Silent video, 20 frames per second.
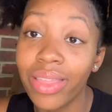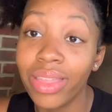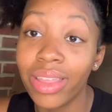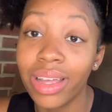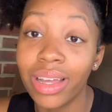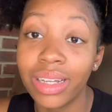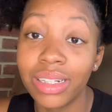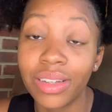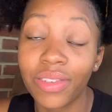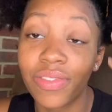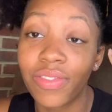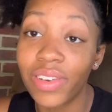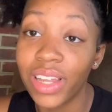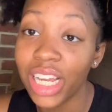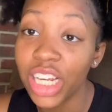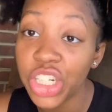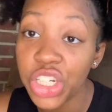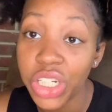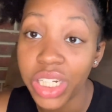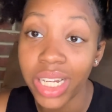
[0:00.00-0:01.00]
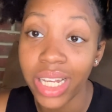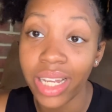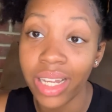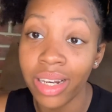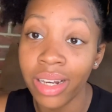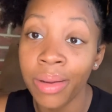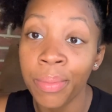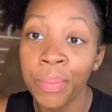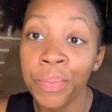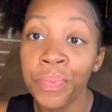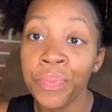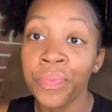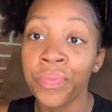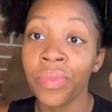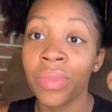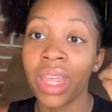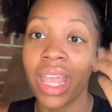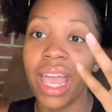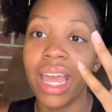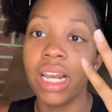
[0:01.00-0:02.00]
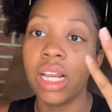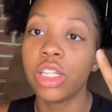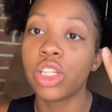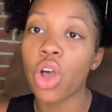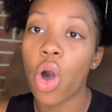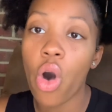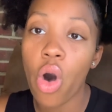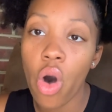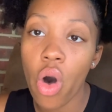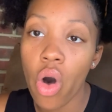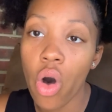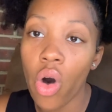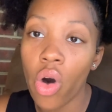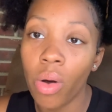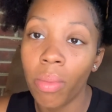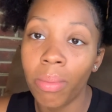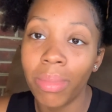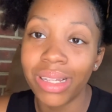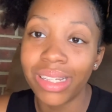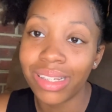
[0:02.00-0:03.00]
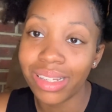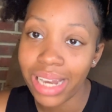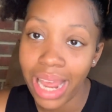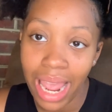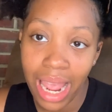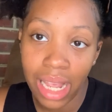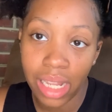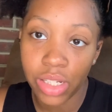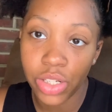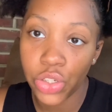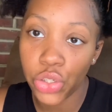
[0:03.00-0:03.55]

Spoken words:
the deflation, and it's all mistakes